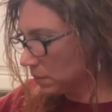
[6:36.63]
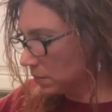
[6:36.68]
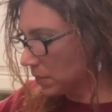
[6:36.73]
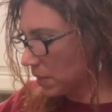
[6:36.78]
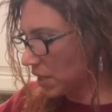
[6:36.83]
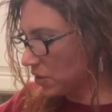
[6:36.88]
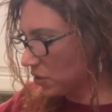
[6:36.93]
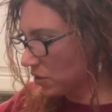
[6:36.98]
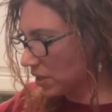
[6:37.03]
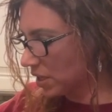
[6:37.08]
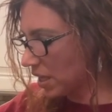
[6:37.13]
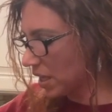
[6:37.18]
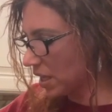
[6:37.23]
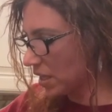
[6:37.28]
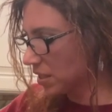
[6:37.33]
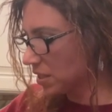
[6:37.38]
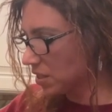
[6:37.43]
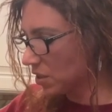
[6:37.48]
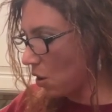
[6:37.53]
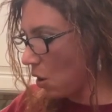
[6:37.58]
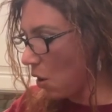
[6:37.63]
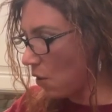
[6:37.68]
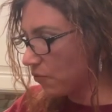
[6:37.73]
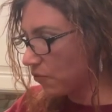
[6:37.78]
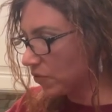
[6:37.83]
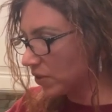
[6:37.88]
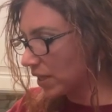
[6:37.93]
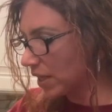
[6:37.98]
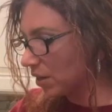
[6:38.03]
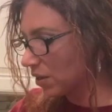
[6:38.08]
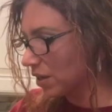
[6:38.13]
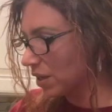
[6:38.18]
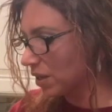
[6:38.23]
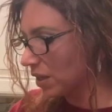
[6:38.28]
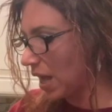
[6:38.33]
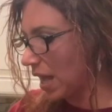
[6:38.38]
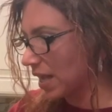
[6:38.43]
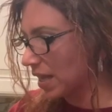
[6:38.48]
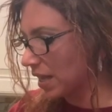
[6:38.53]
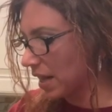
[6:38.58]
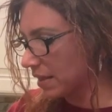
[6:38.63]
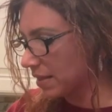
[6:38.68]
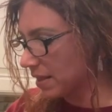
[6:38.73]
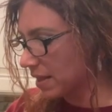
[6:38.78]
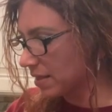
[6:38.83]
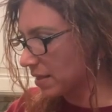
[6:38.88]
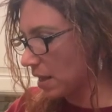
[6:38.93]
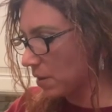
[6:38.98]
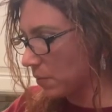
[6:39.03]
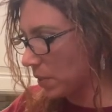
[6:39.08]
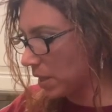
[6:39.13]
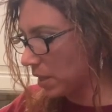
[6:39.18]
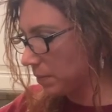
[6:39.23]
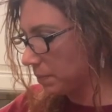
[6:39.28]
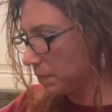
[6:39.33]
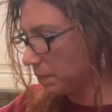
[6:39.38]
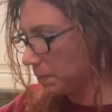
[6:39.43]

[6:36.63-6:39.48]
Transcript: And your kids hopefully are gonna like it. I think they will.